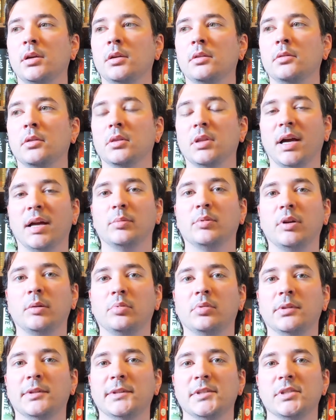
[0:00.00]
The Library
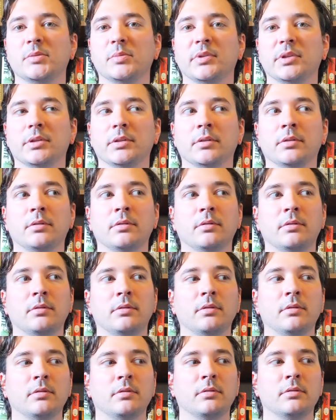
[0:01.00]
Policeman,
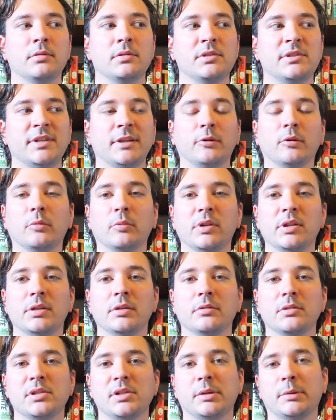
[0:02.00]
Secret Window,
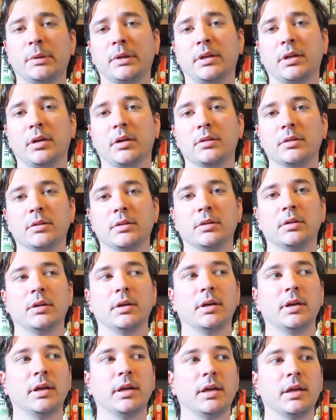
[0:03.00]
Secret Garden,
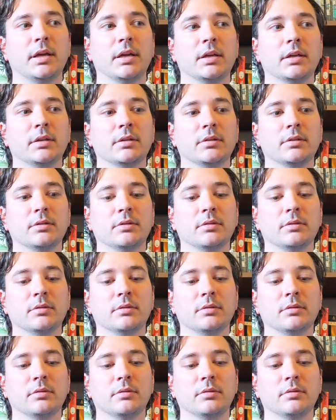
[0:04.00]

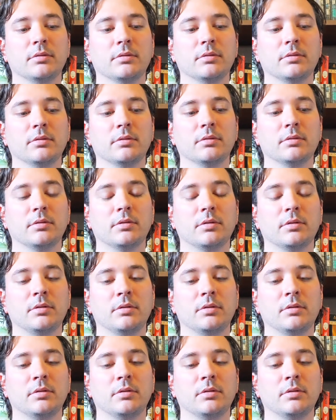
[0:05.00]
and